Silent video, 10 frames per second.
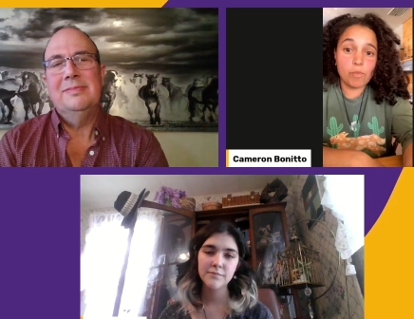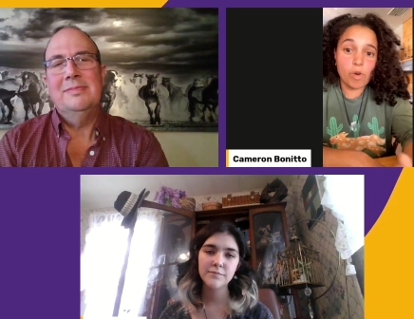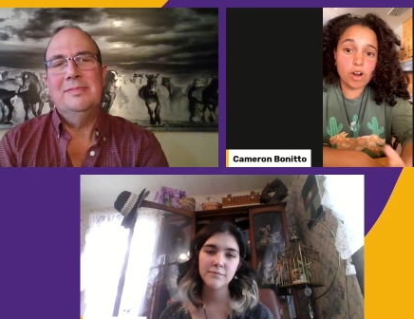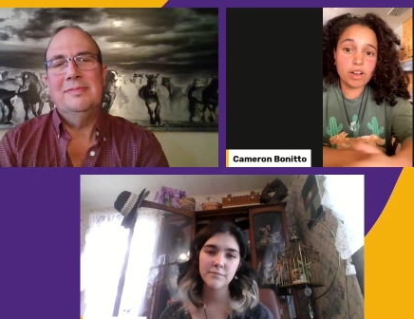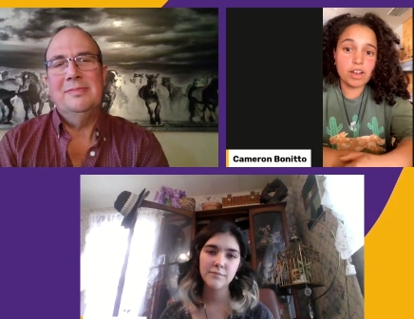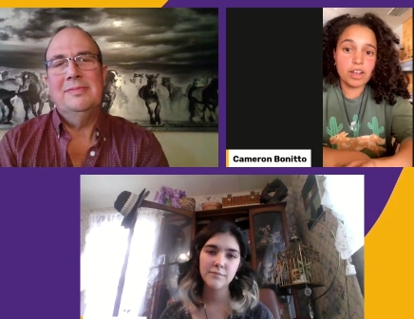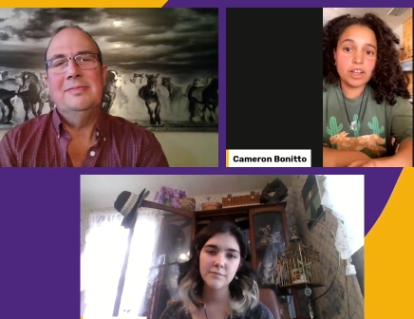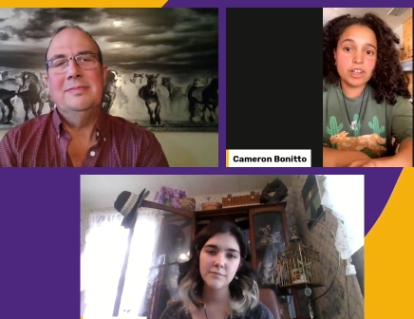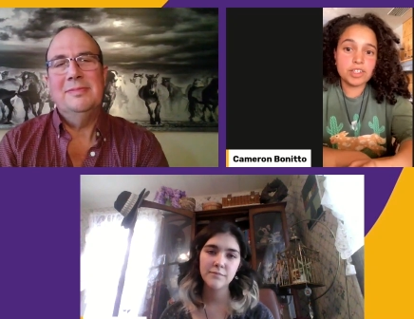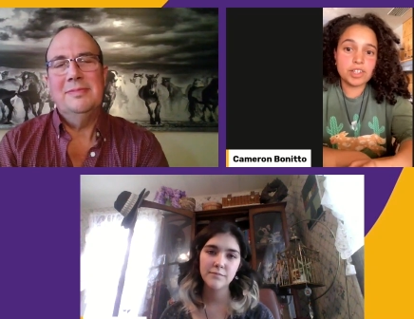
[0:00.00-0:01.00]
Speaker 1: from work.
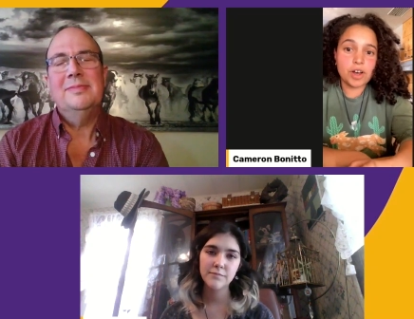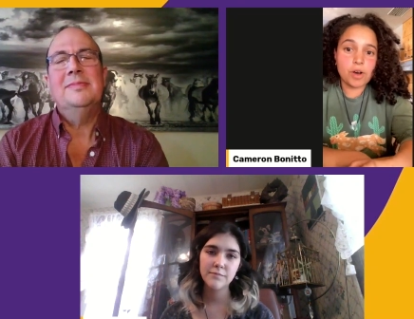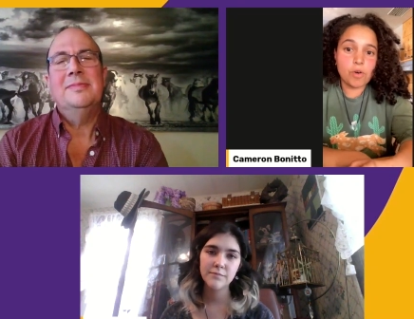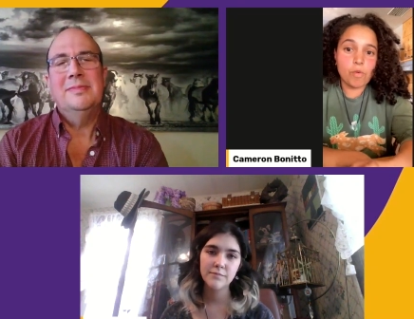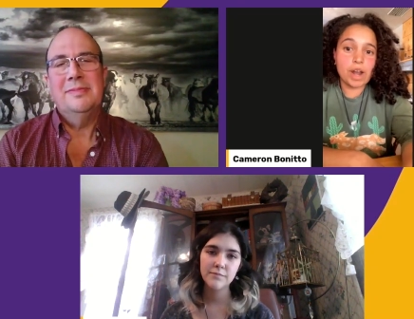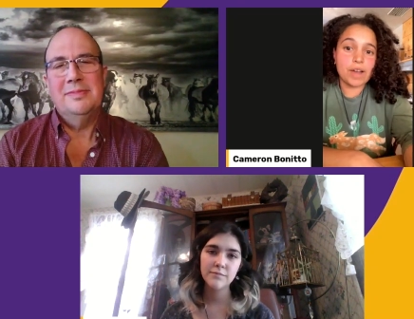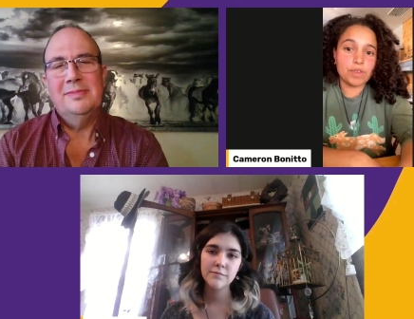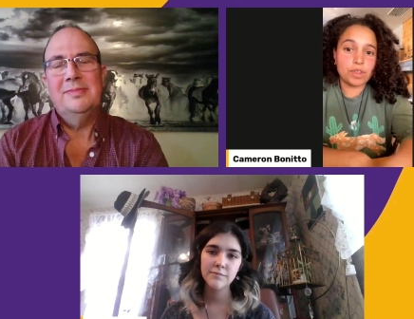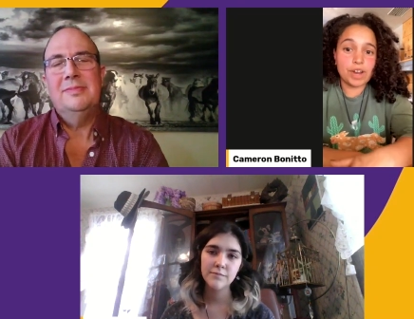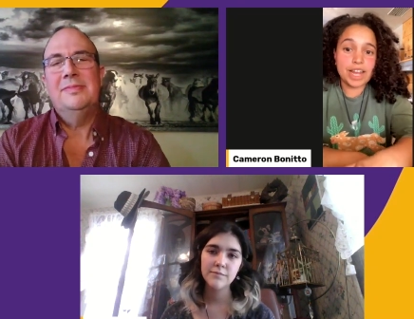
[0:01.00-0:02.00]
So
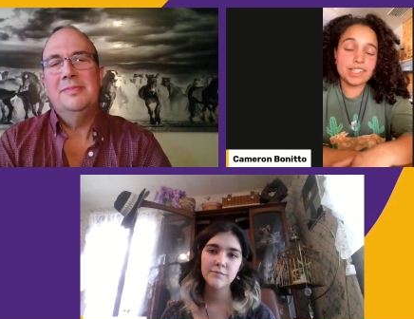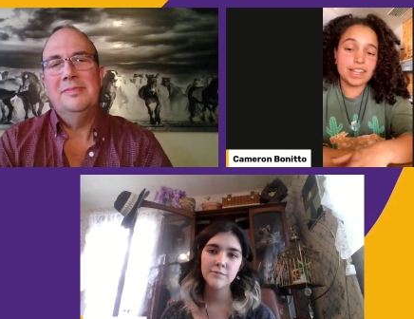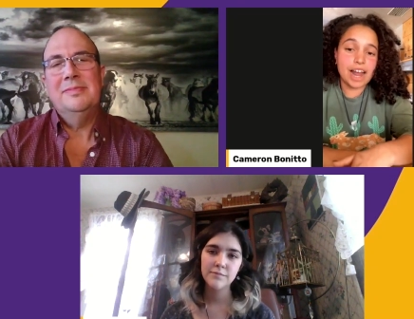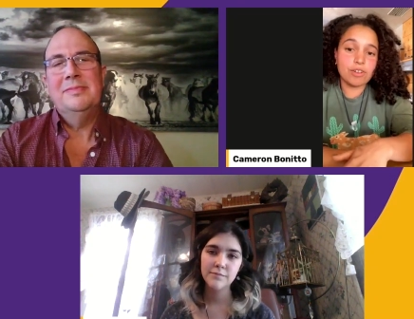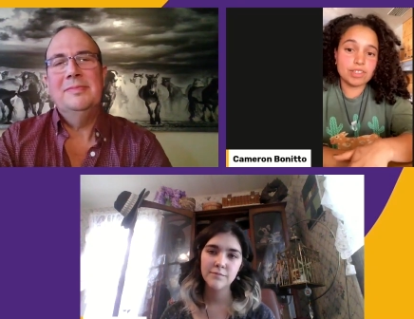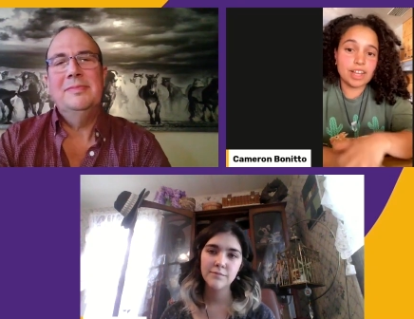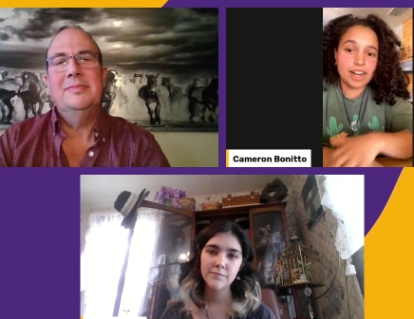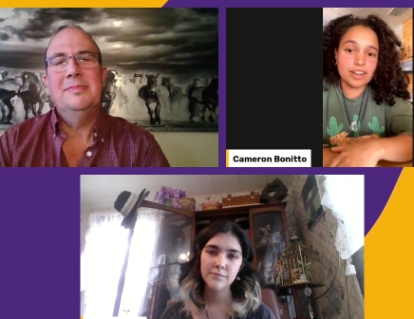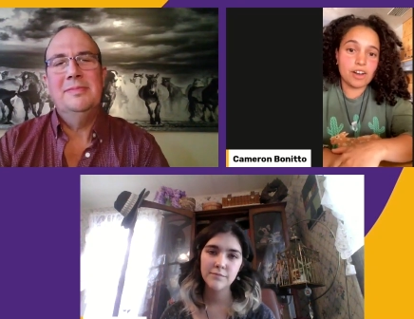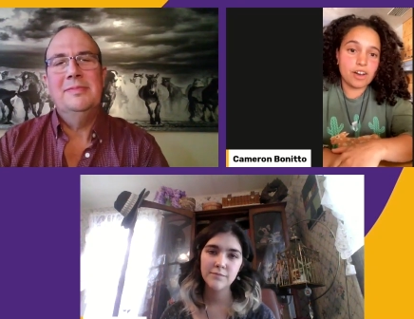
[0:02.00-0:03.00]
whenever there is an
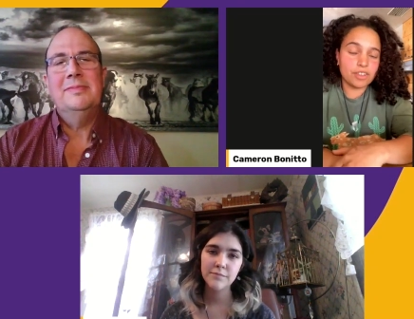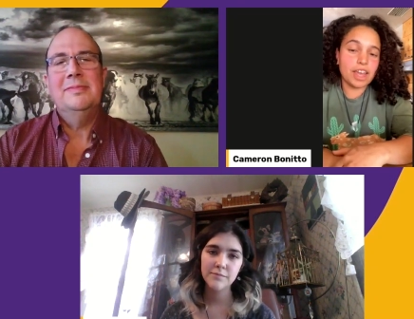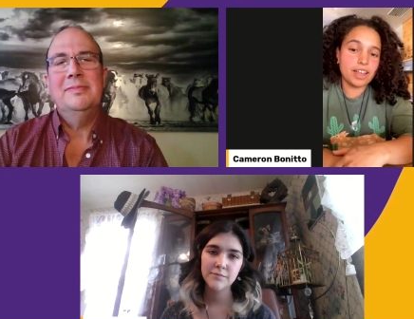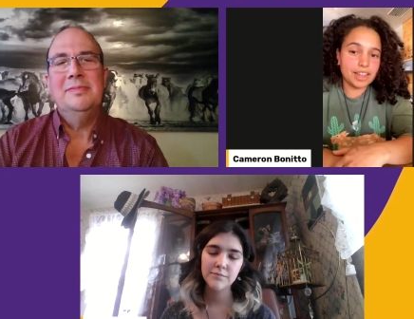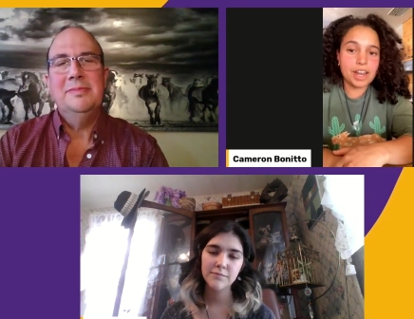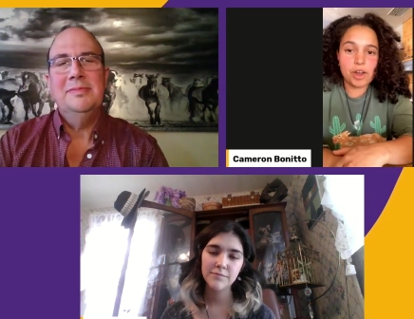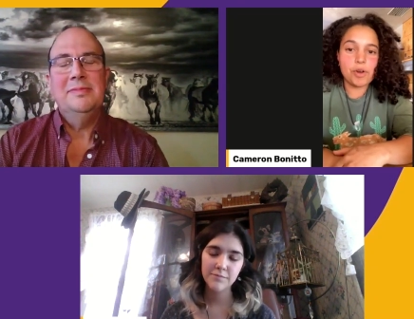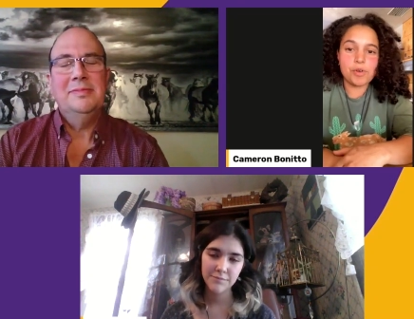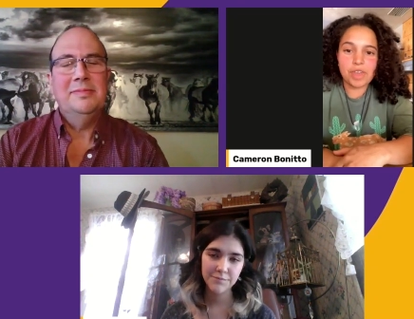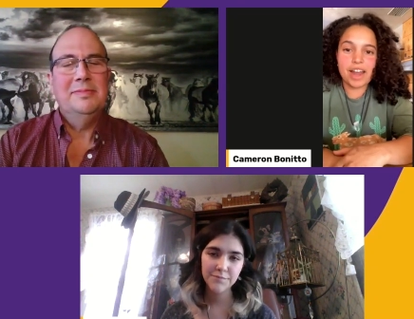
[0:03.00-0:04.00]
outside dog, they they know
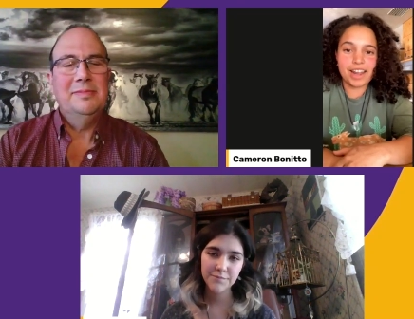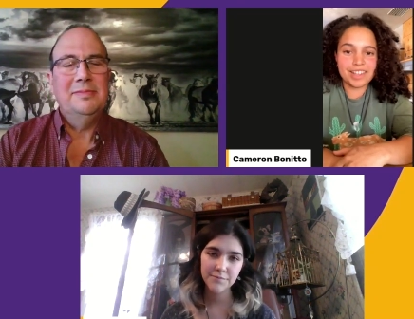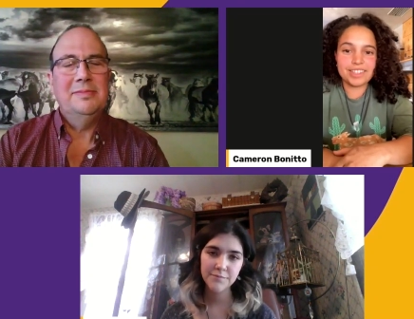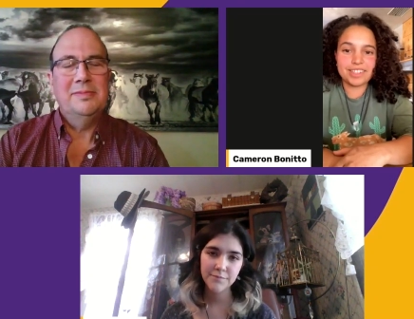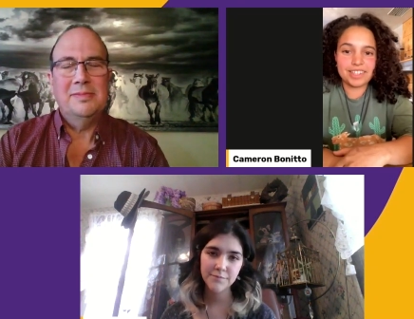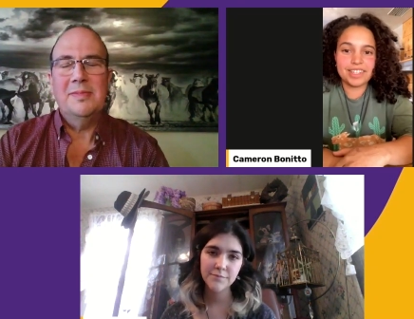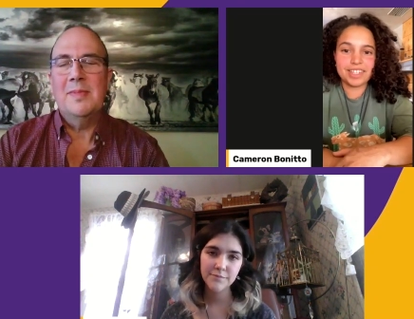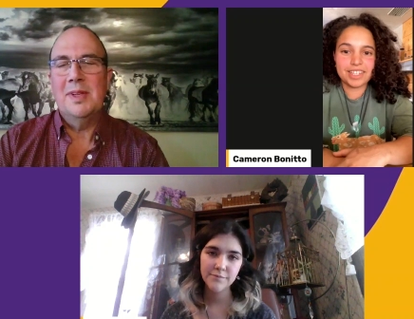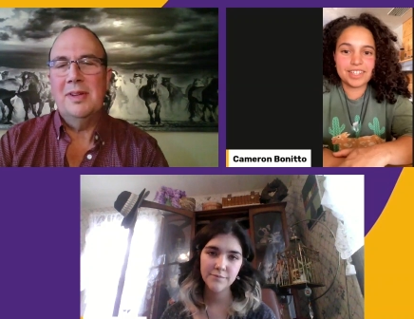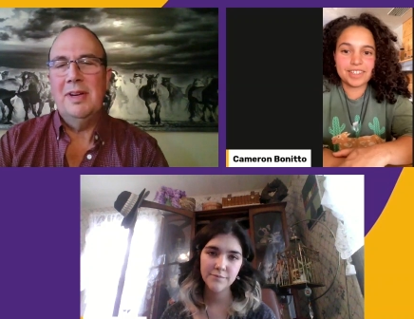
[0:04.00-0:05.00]
who that is.
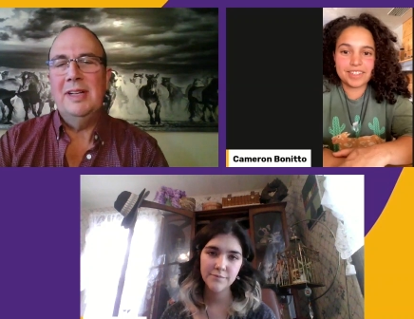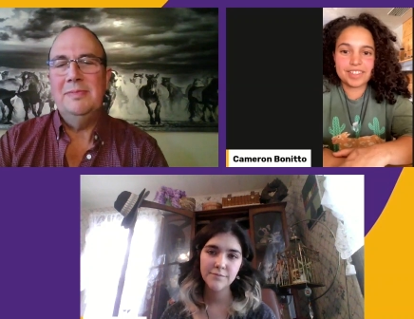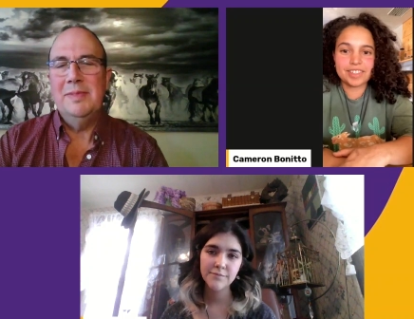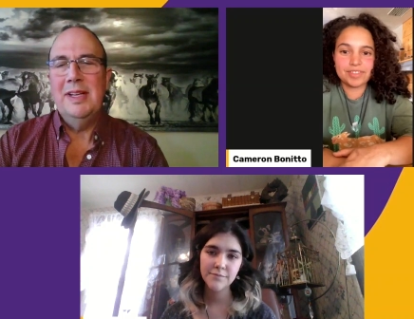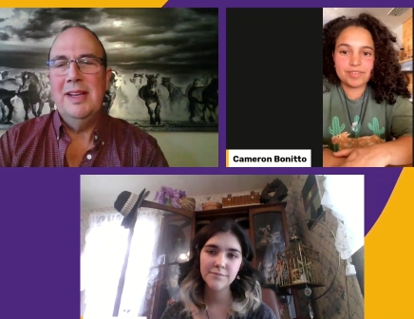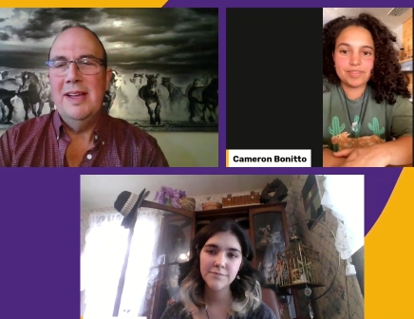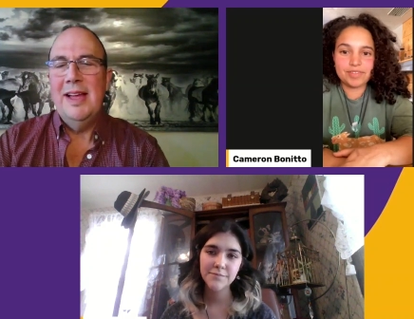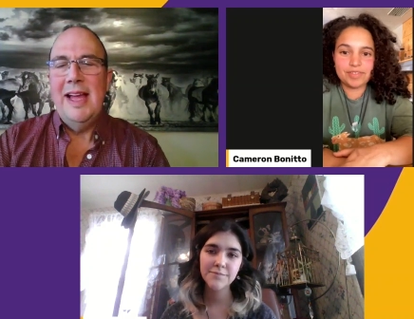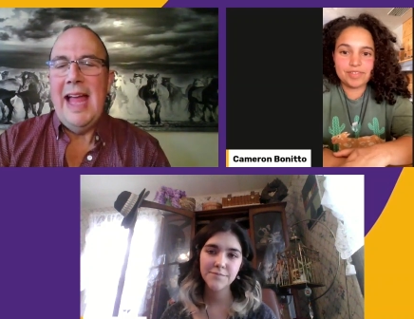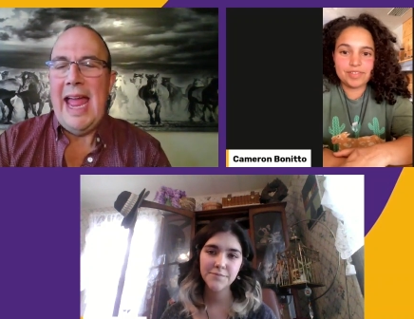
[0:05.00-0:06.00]

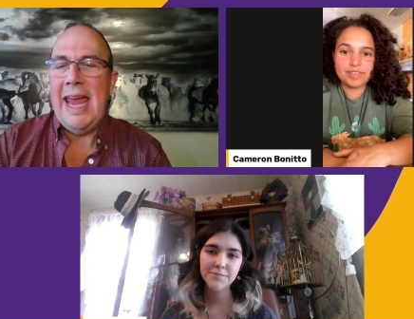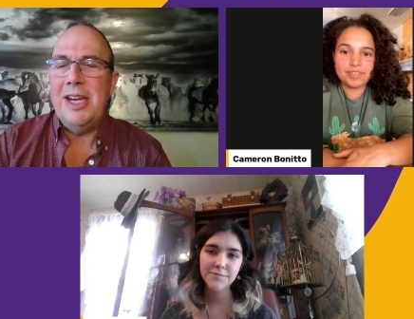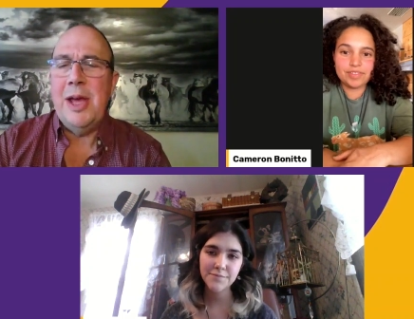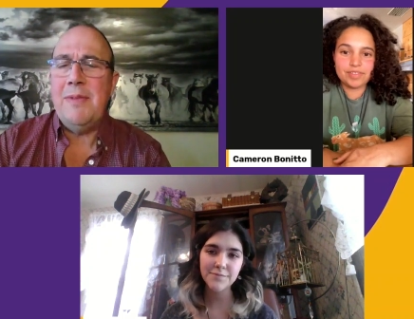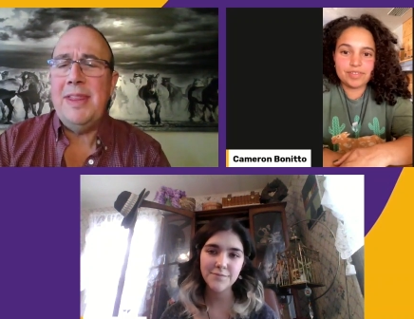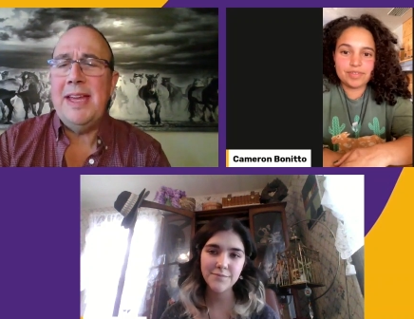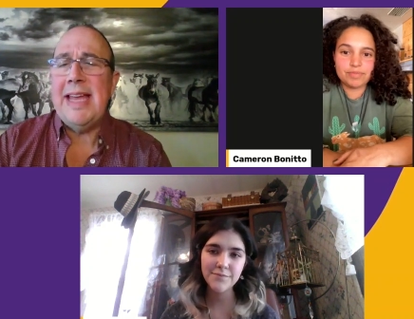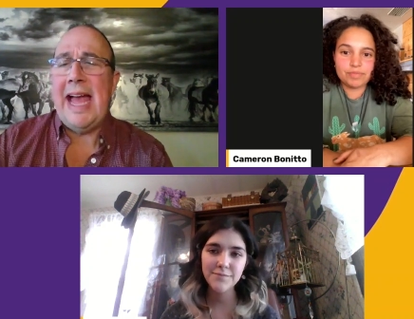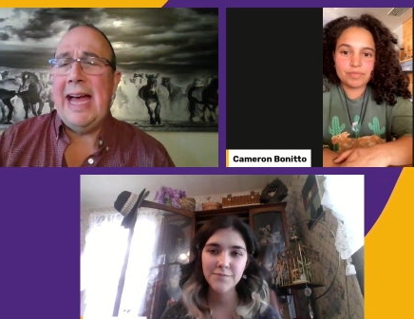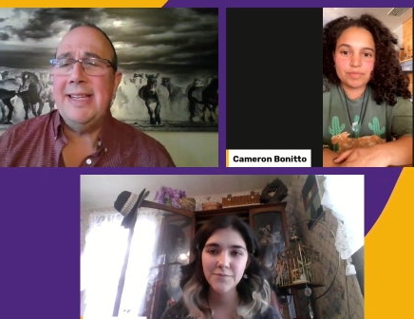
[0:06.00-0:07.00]
Speaker 2: Anna, do you have anything to
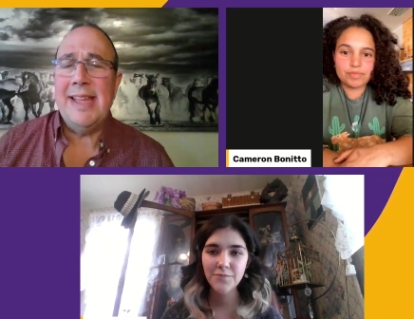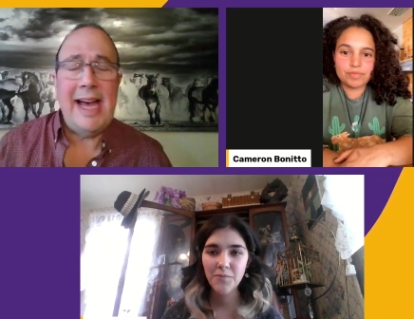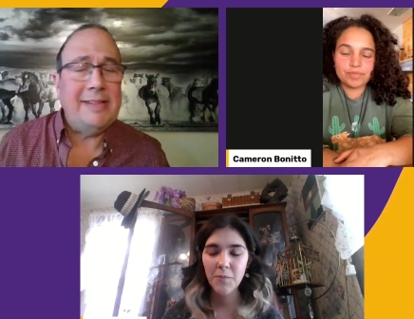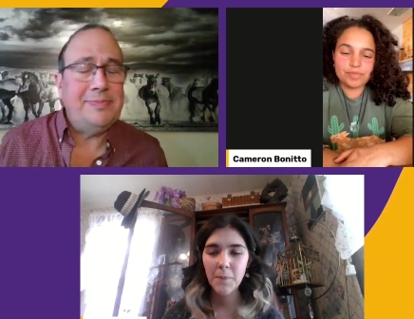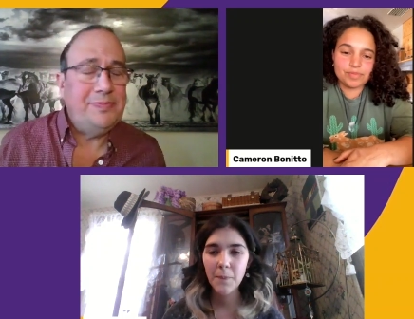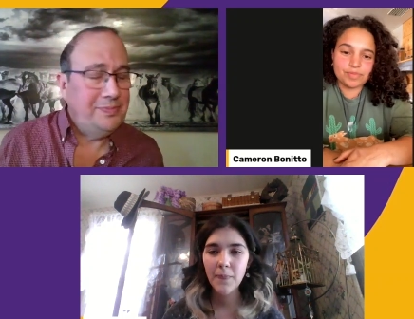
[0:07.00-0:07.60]
add to that?